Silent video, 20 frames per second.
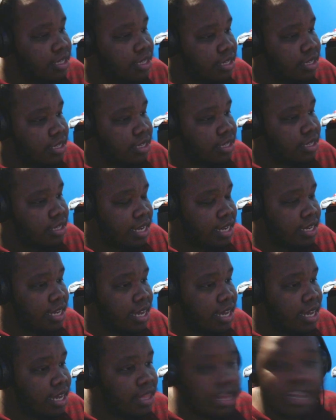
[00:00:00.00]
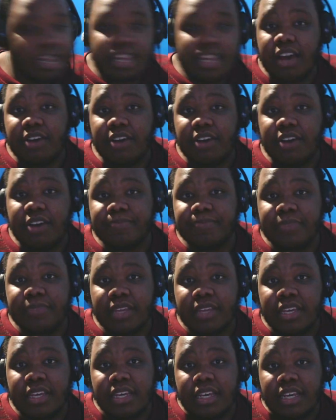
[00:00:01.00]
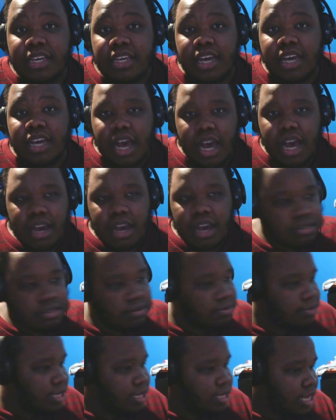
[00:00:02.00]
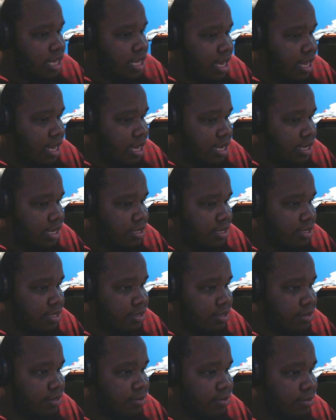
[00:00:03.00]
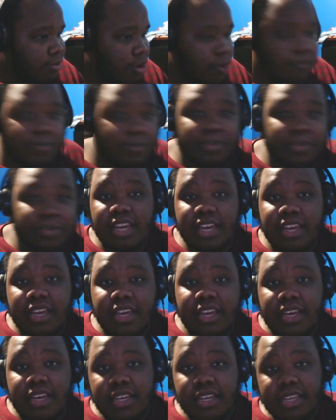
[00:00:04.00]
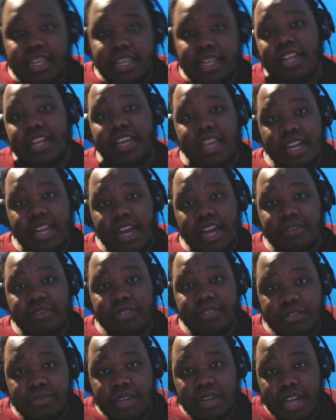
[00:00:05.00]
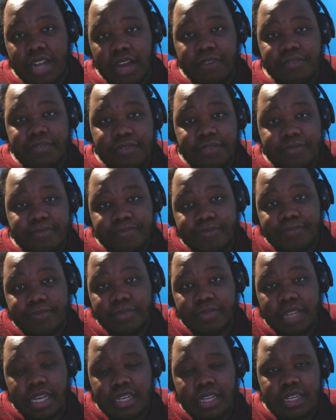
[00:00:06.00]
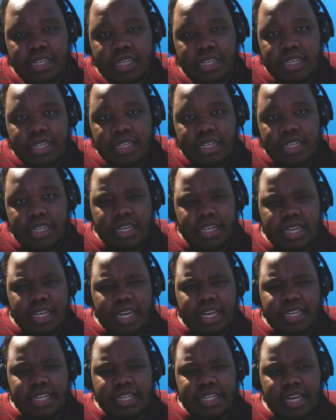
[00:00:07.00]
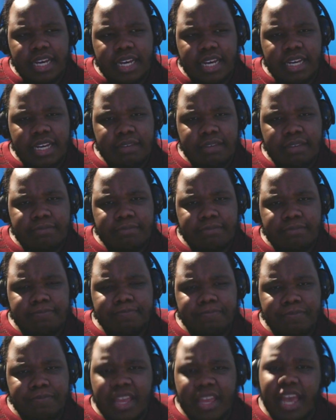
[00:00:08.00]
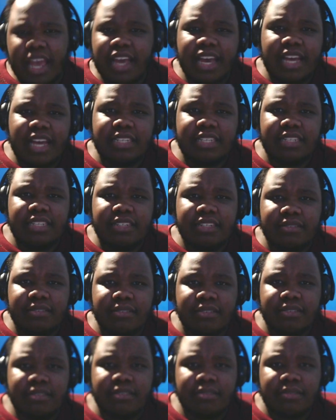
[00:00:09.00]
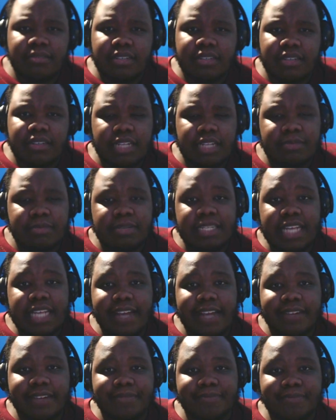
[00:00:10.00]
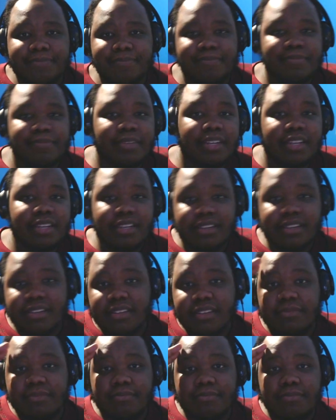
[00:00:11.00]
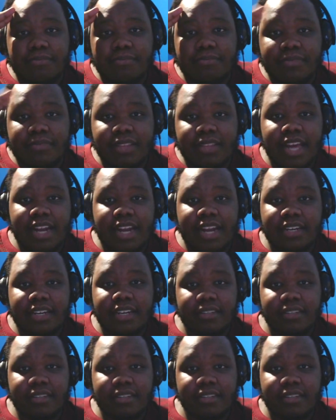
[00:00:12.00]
and uh, there you go. I'll be uh, hopefully getting it out soon enough, and um, yeah, guys, it's been Zedd. Later.